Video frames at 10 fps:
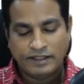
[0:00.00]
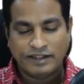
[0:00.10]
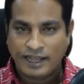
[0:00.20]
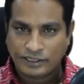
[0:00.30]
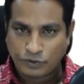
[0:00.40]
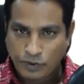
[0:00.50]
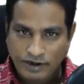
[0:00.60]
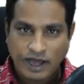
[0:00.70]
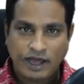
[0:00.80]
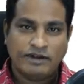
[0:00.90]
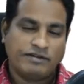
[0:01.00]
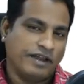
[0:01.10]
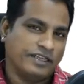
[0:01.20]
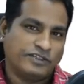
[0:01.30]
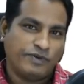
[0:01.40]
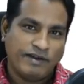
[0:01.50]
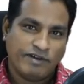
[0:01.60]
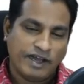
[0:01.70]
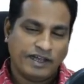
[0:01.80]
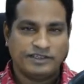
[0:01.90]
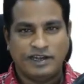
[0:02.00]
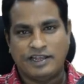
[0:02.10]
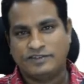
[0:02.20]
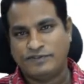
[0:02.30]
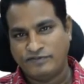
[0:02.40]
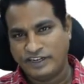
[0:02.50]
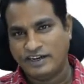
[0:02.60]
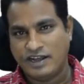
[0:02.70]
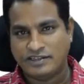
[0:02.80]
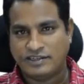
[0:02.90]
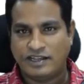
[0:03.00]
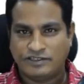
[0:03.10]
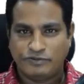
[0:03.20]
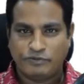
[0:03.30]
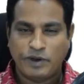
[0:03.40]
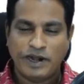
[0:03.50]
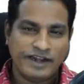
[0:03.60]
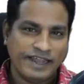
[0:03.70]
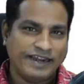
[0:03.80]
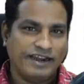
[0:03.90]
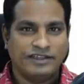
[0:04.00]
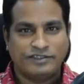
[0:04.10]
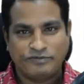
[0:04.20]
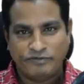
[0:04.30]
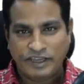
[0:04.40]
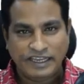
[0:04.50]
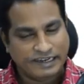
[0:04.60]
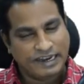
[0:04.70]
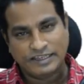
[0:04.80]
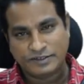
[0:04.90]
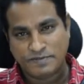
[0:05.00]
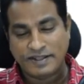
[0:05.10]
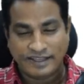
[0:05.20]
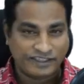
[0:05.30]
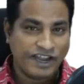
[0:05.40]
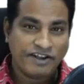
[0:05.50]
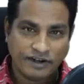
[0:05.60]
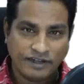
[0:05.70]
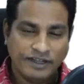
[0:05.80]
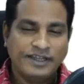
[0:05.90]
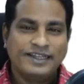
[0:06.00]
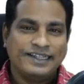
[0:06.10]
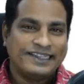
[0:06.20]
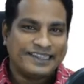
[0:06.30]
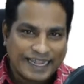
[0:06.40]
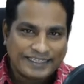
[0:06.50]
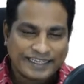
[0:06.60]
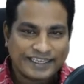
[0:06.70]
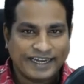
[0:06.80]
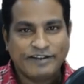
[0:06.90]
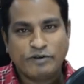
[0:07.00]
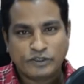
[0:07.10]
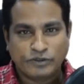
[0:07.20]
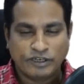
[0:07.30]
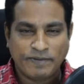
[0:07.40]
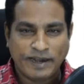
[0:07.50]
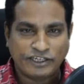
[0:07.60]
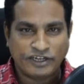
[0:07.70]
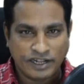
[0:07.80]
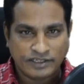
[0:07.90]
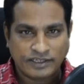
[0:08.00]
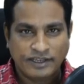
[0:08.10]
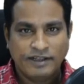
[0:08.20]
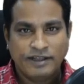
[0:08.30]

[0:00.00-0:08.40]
in the last 1 hour, last 12 hours, last 15 hours, last one day, last week, last month, etc.? That's exactly what Social Mention does.